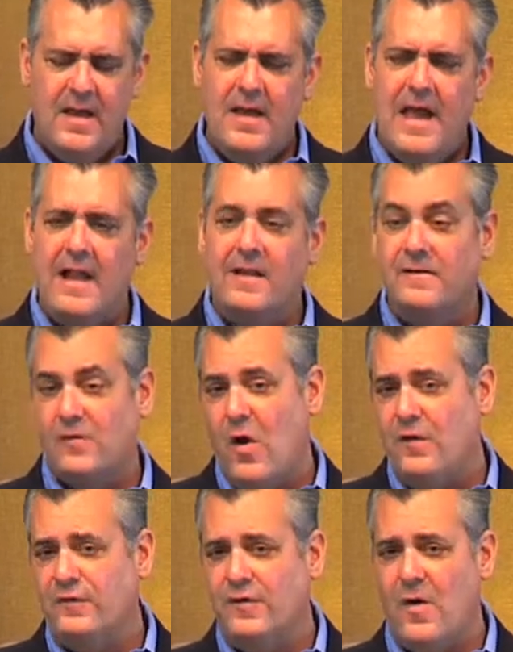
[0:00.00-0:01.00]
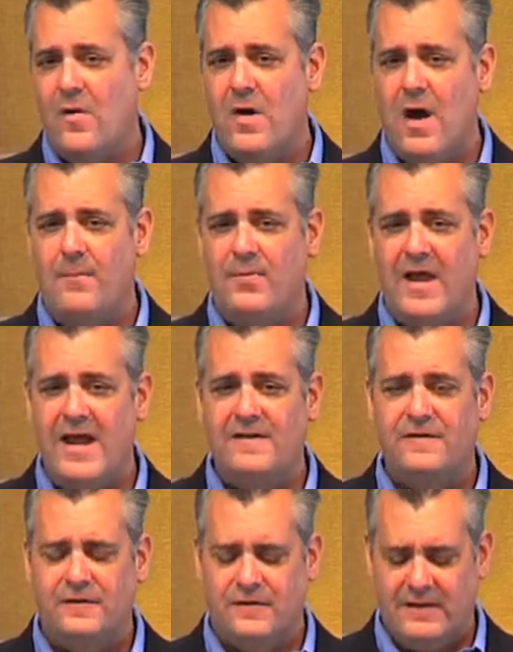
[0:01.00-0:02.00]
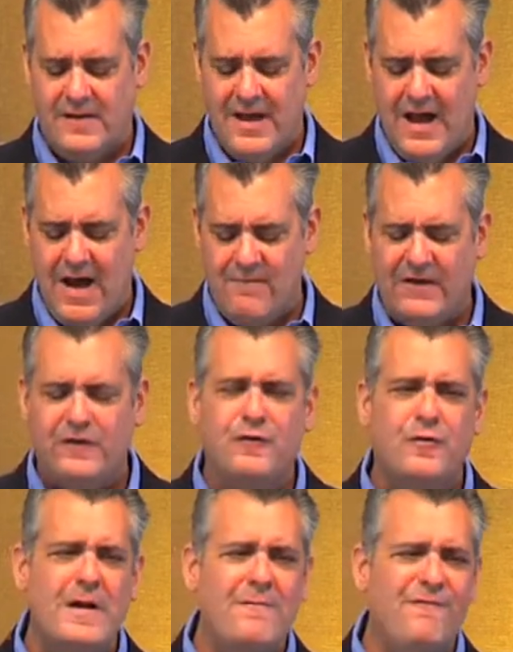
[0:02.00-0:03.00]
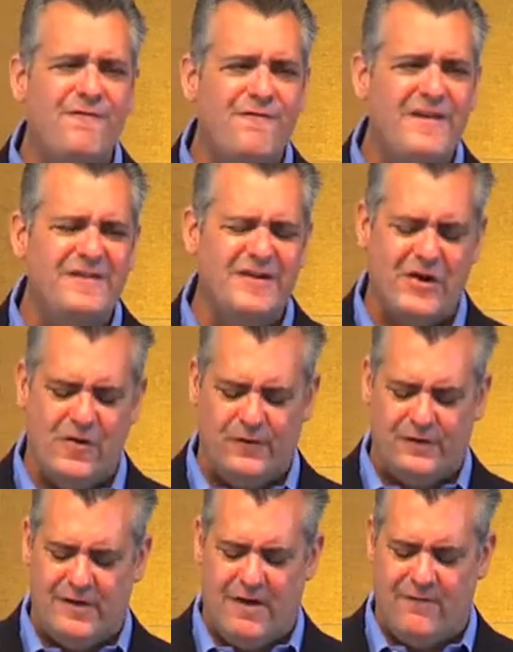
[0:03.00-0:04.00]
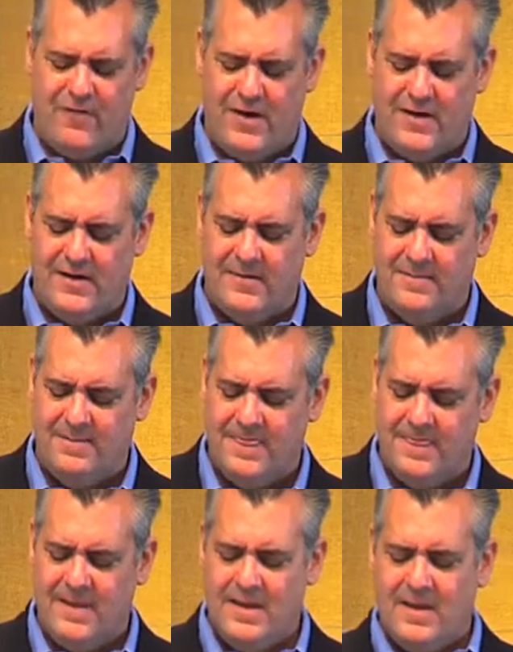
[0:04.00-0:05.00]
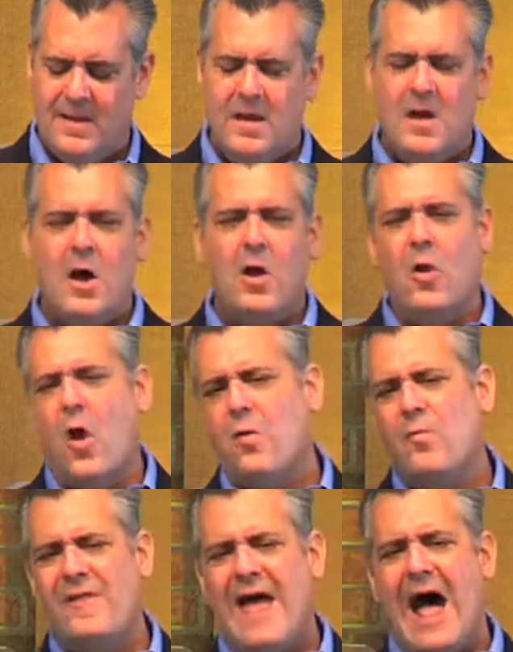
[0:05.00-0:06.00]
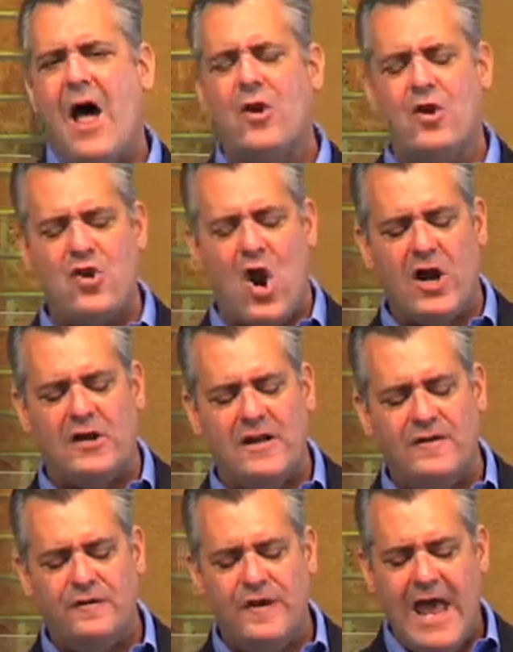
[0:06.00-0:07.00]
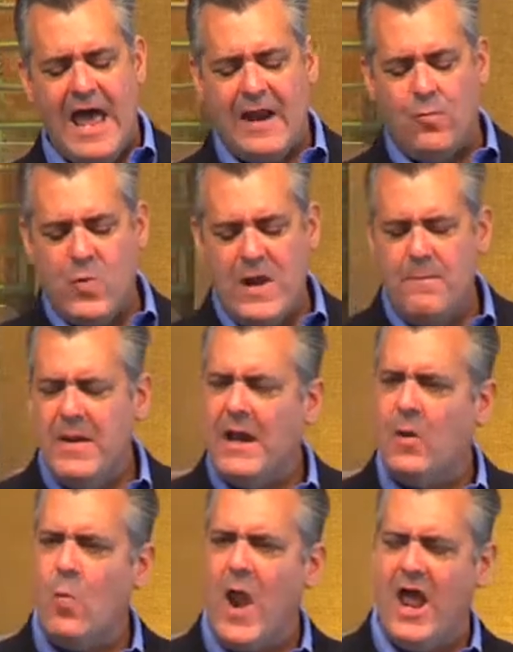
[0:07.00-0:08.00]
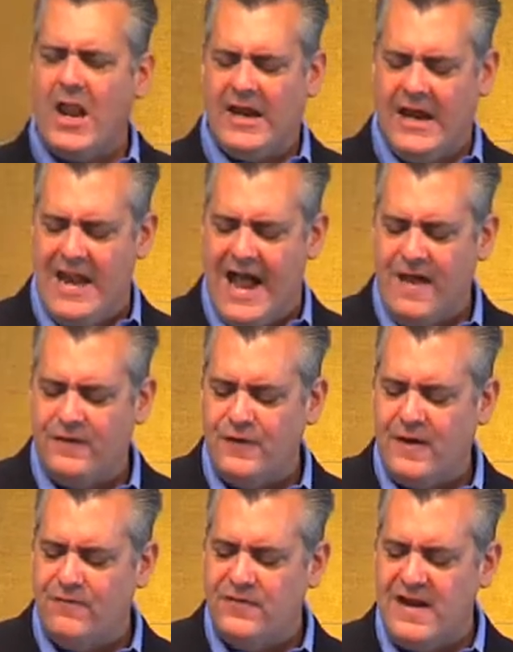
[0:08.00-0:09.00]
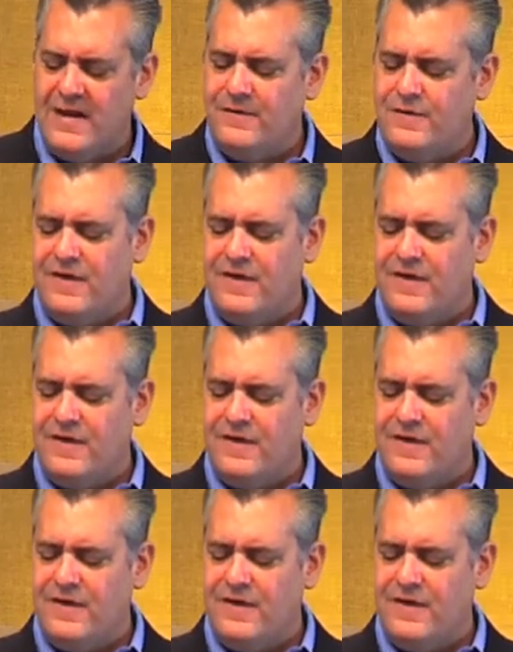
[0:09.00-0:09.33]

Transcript: Hell is also a place of extreme physical suffering along with outer darkness and weeping and wailing and gnashing of teeth,